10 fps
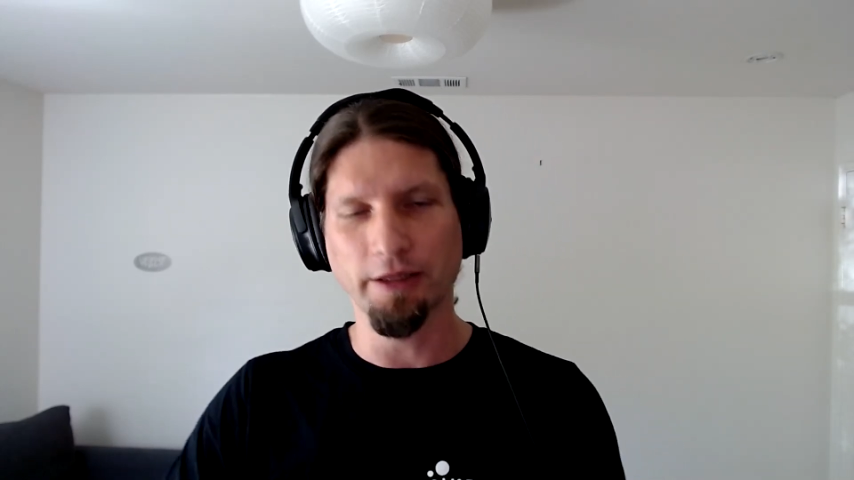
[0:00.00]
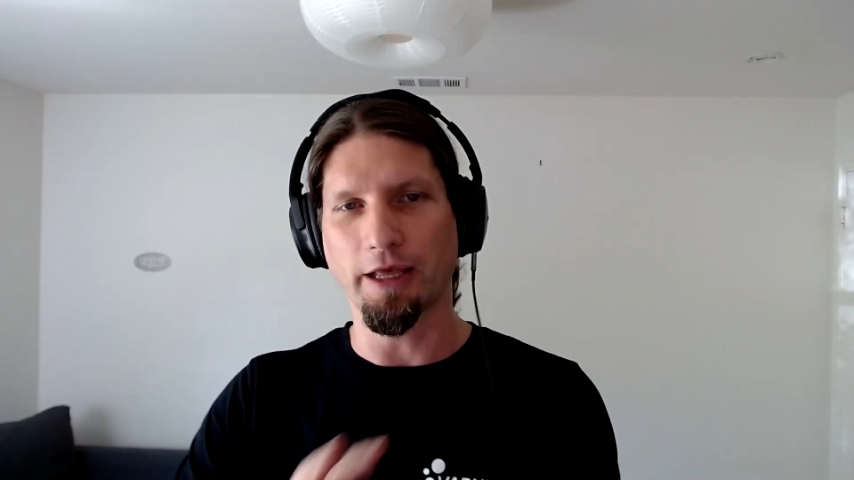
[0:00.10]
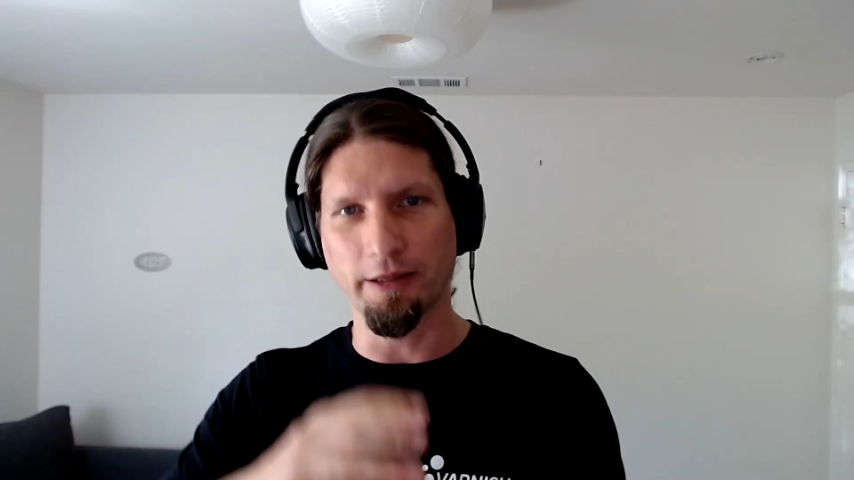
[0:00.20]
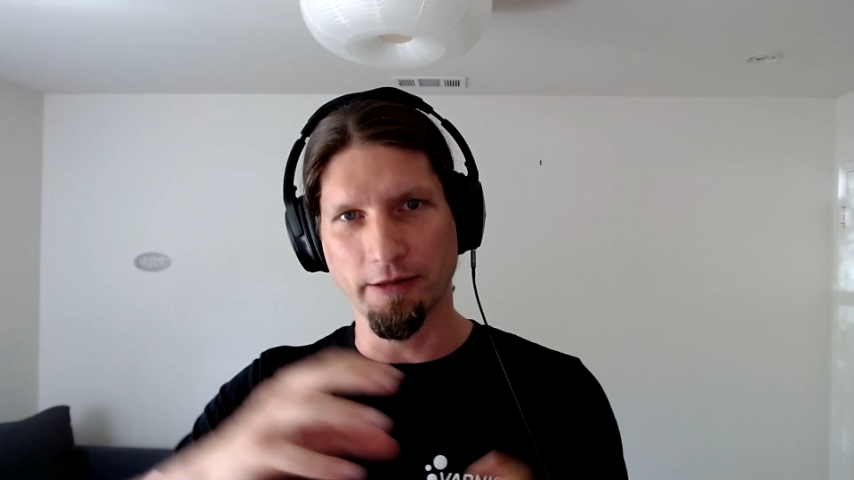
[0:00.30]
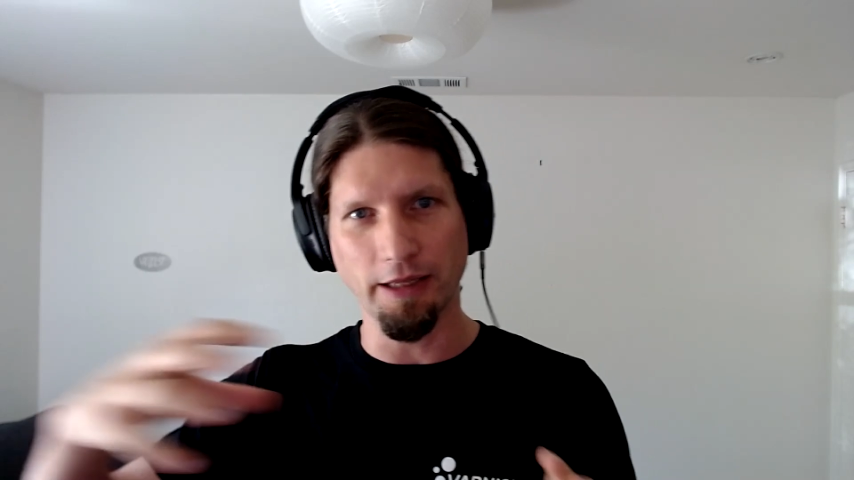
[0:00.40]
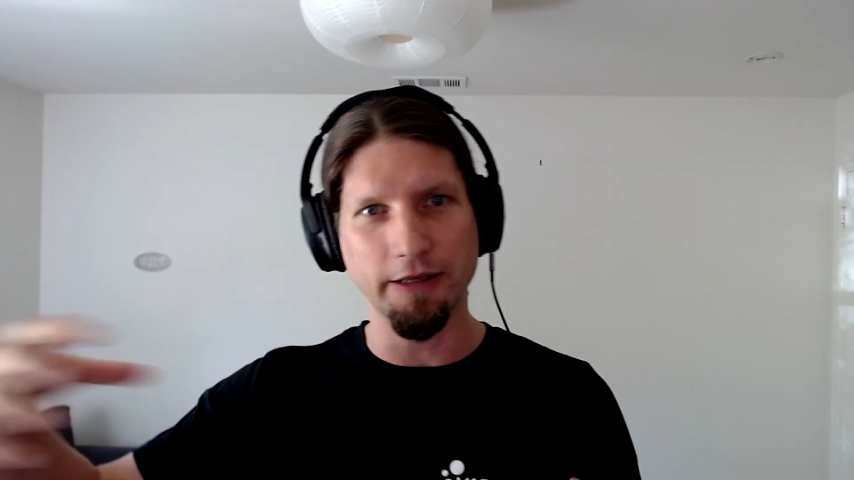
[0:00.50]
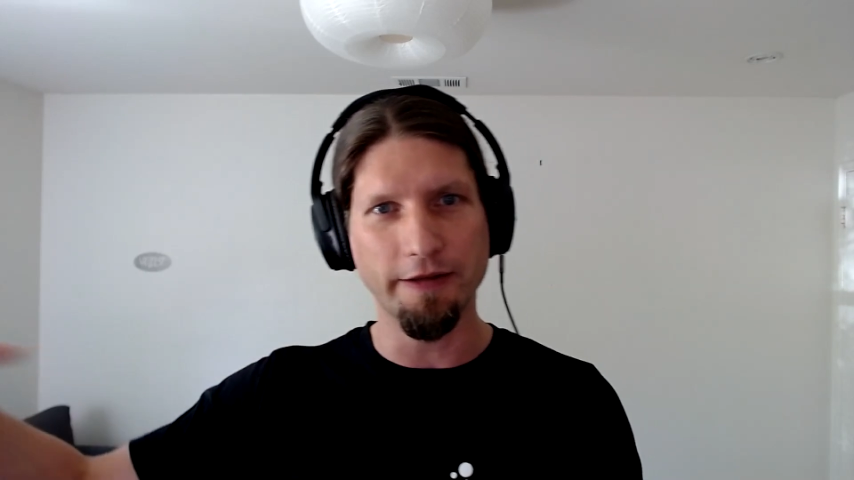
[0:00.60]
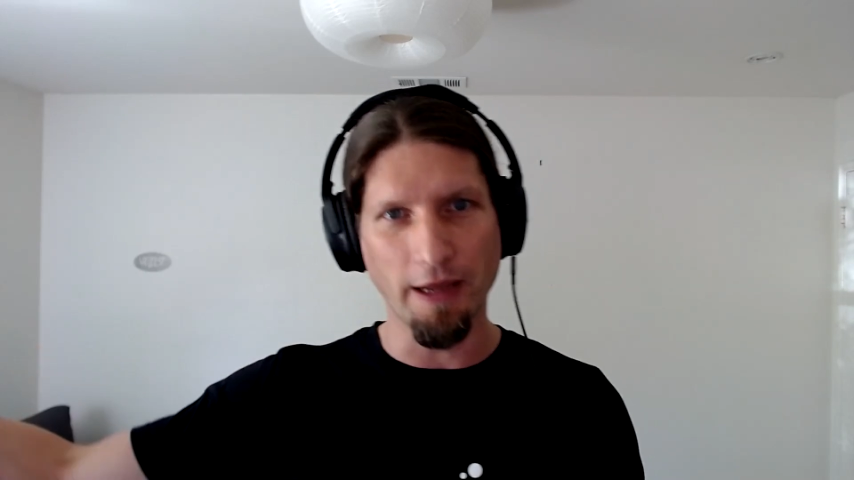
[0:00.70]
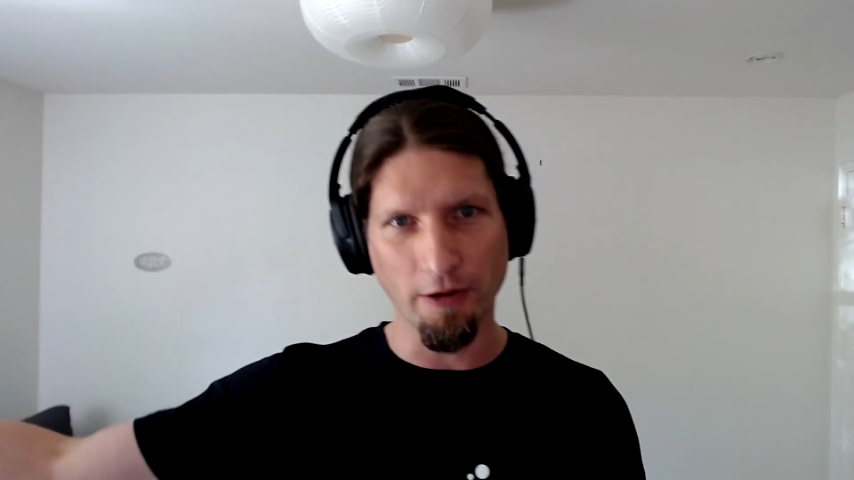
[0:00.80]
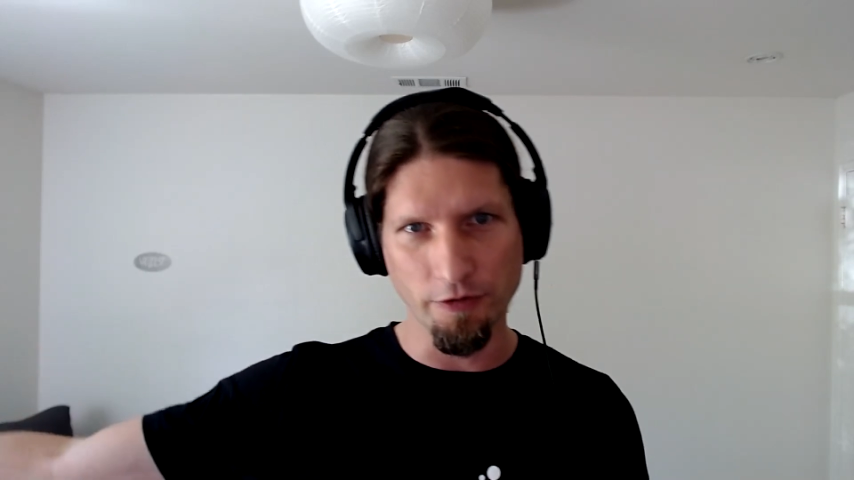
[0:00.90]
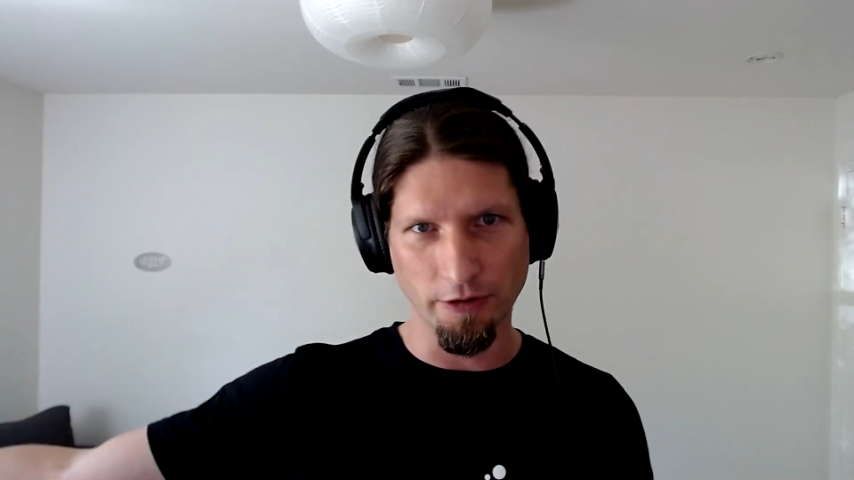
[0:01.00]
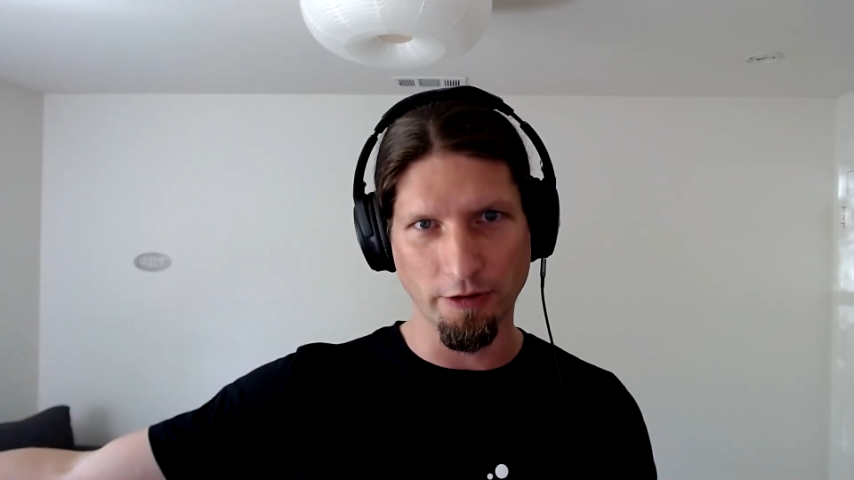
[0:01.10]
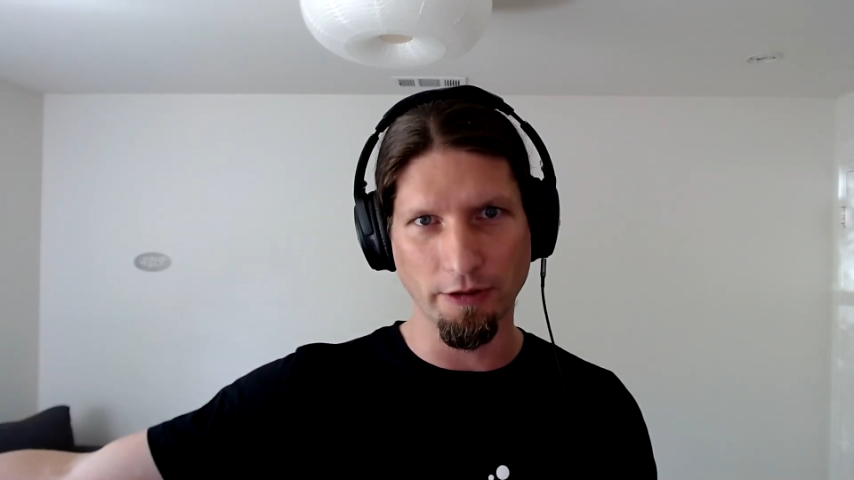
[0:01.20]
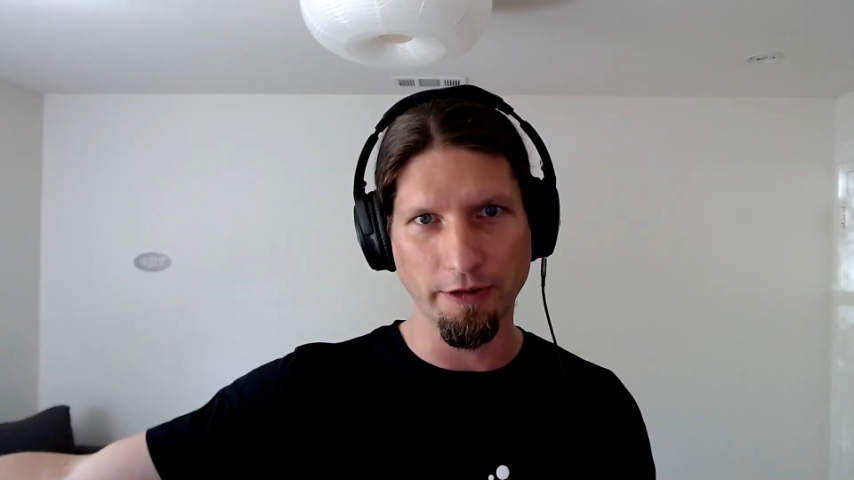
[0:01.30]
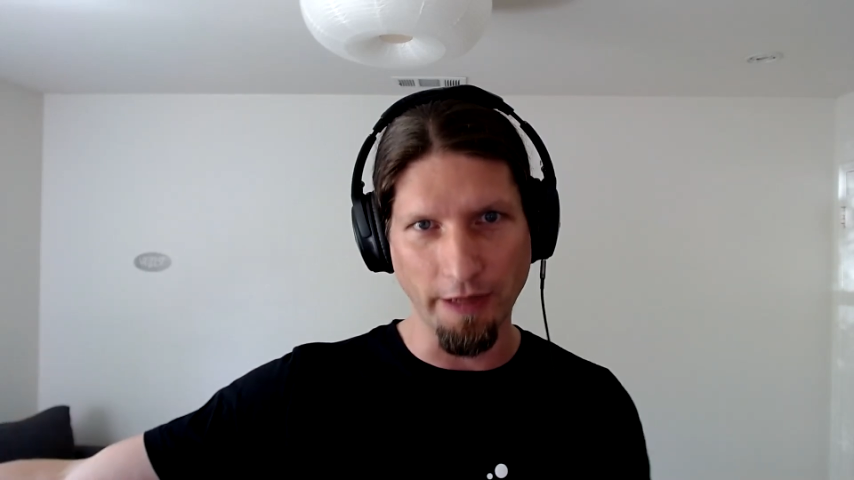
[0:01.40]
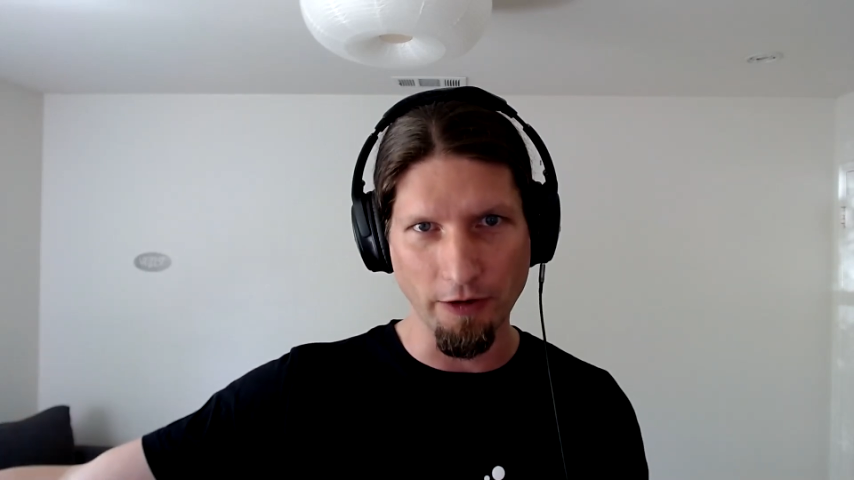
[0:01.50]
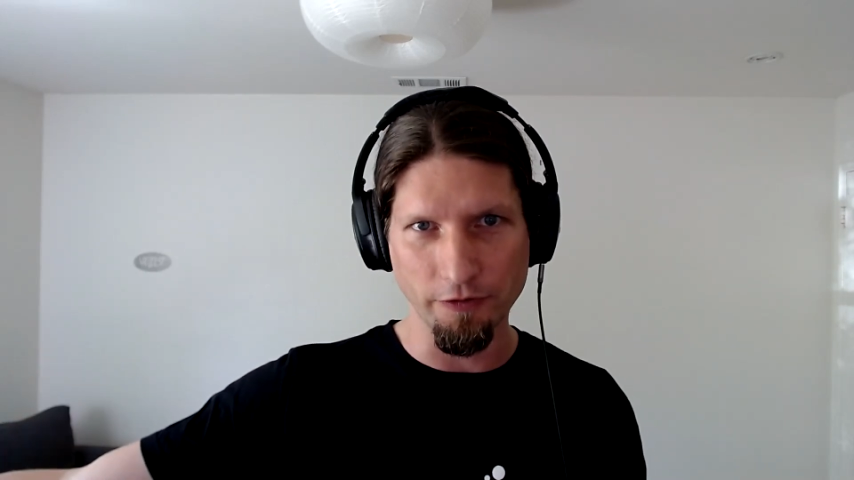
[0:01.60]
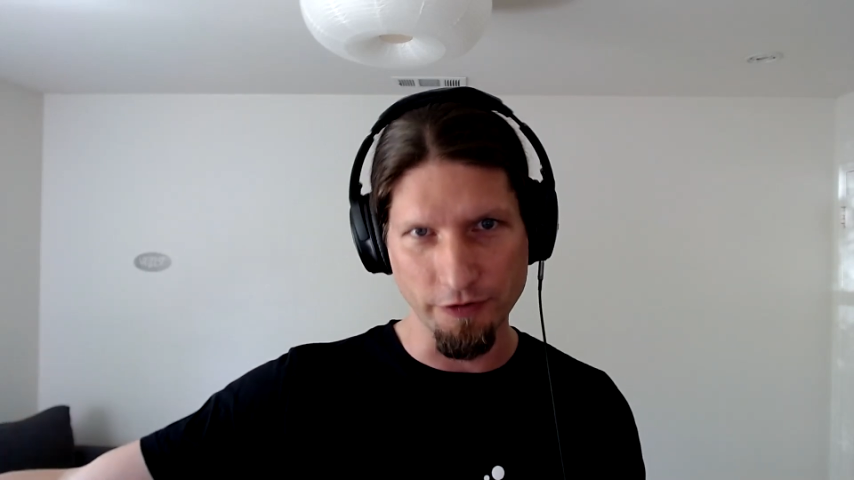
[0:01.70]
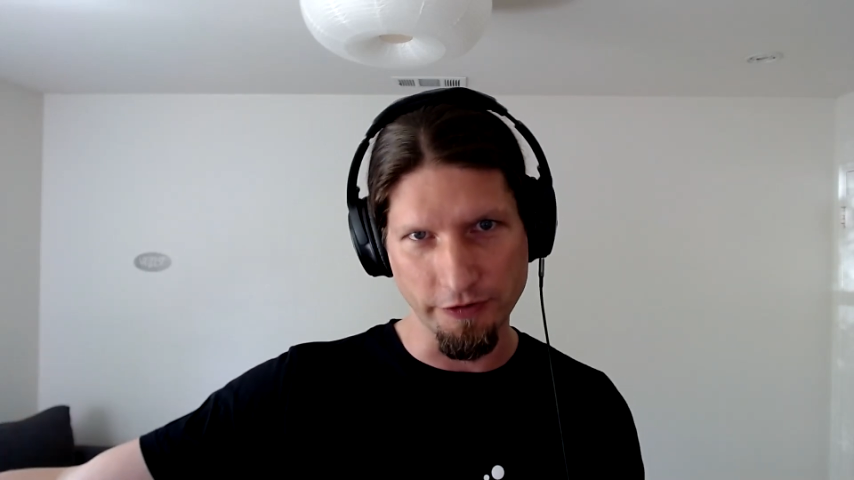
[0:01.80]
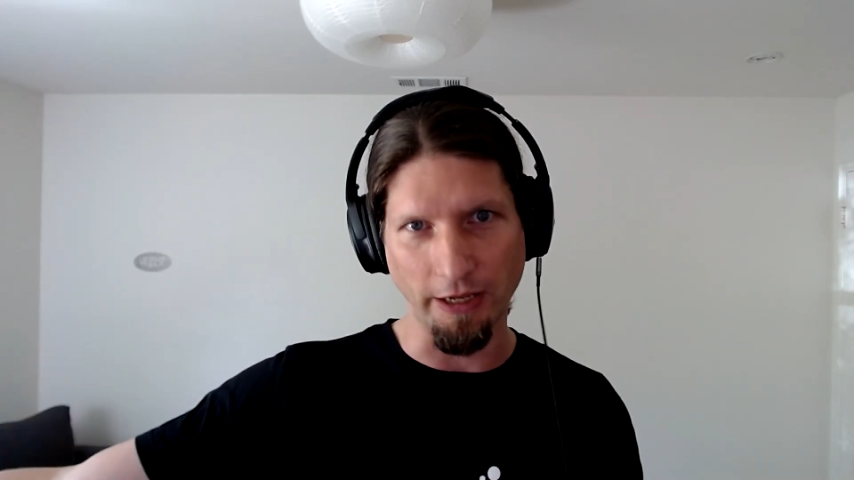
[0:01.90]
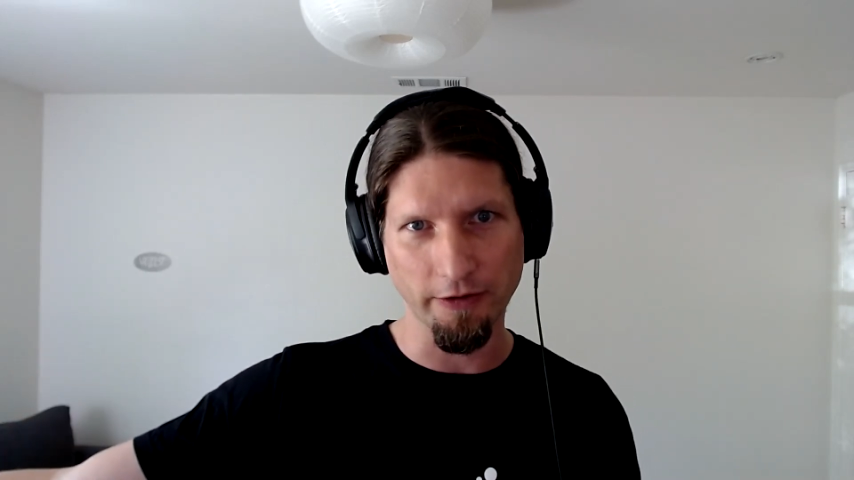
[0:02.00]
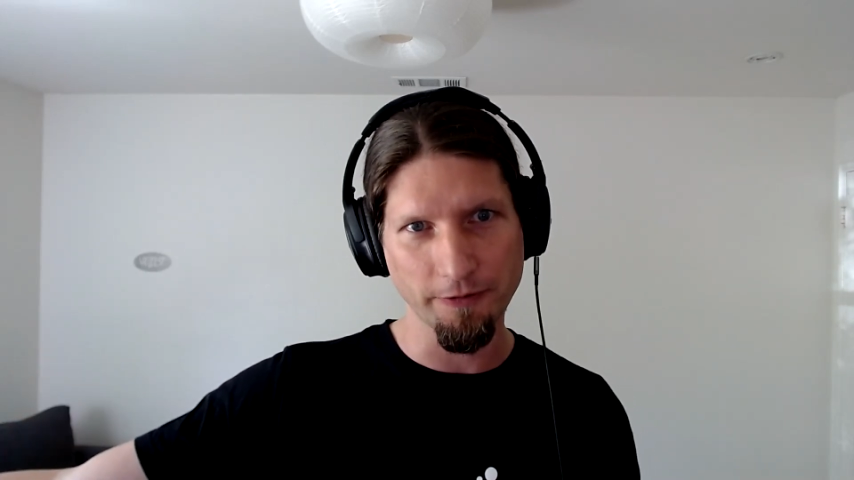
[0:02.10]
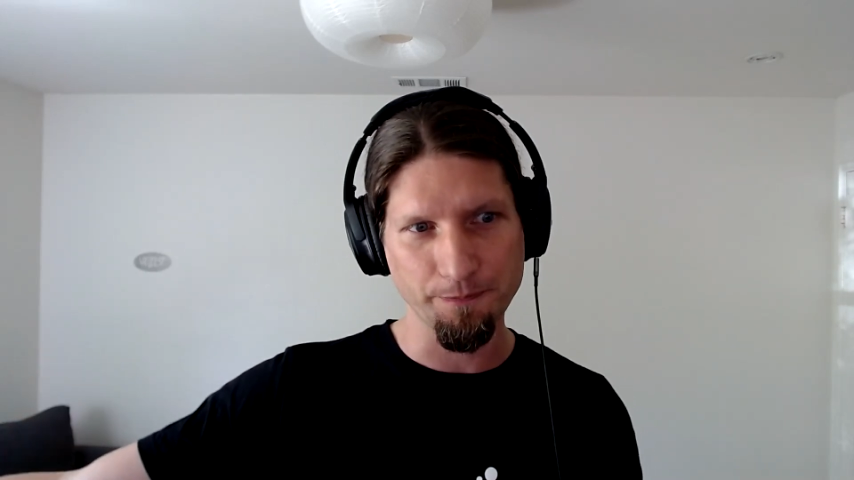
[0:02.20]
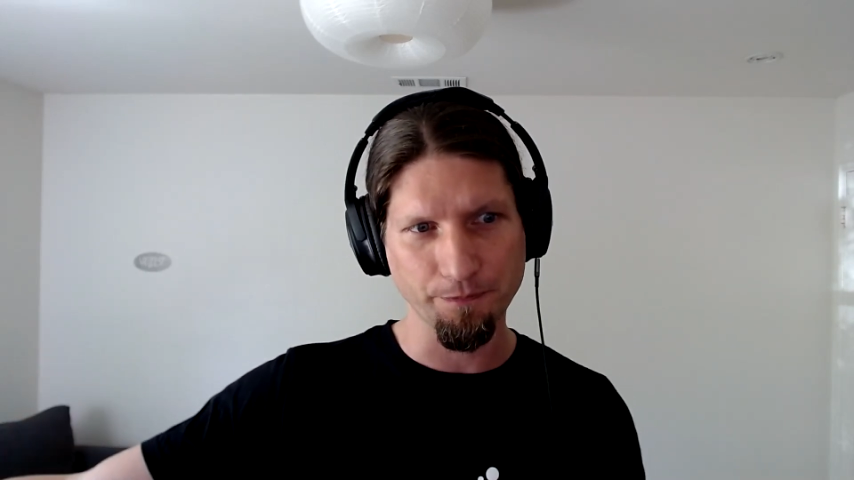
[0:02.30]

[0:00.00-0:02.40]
and down the stack.